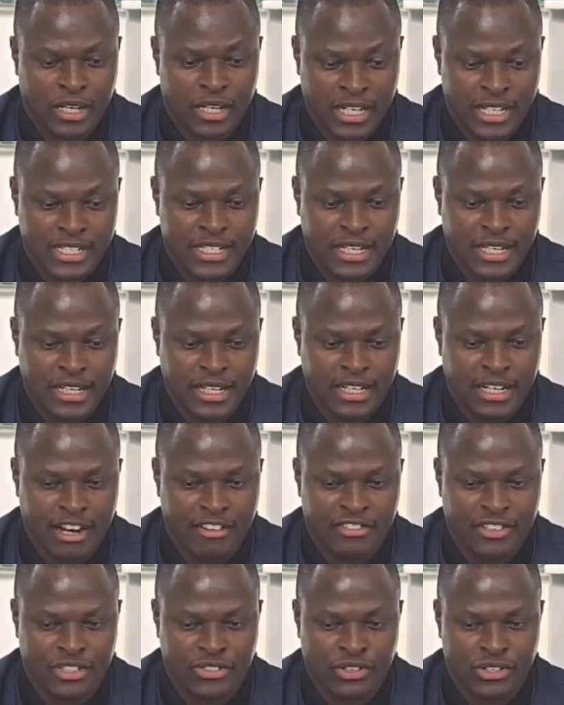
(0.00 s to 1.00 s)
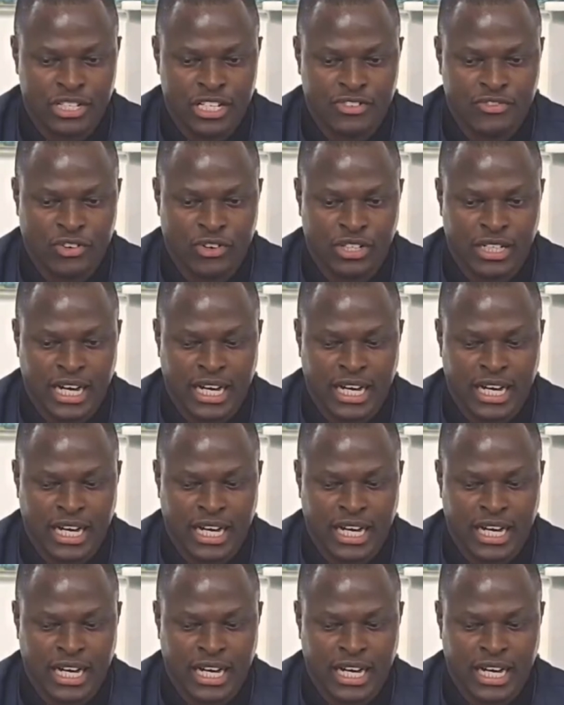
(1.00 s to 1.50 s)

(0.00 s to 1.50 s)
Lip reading: raising enough resources for